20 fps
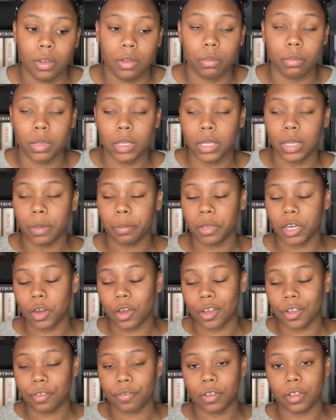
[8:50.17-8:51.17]
But let me know how
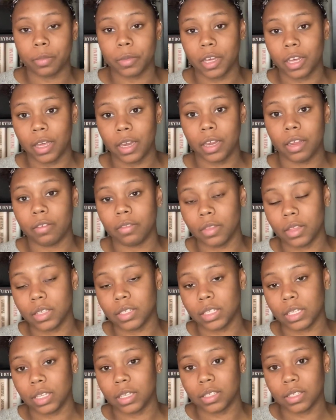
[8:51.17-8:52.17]
you feel about any of these
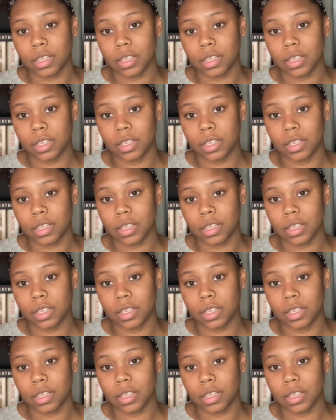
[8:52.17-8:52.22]
things.